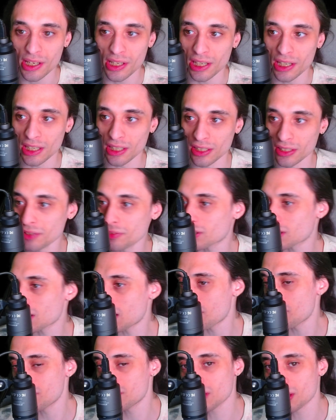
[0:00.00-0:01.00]
And leave a
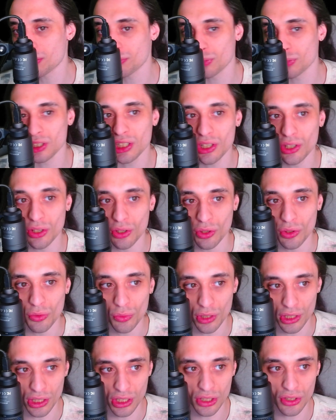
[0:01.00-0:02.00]
comment down below
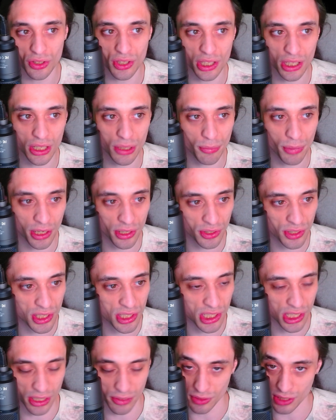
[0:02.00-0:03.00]
what you think about this.
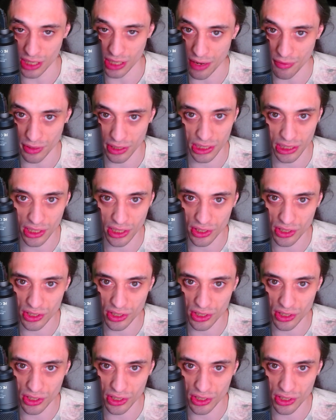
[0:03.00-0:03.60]
And if you have any other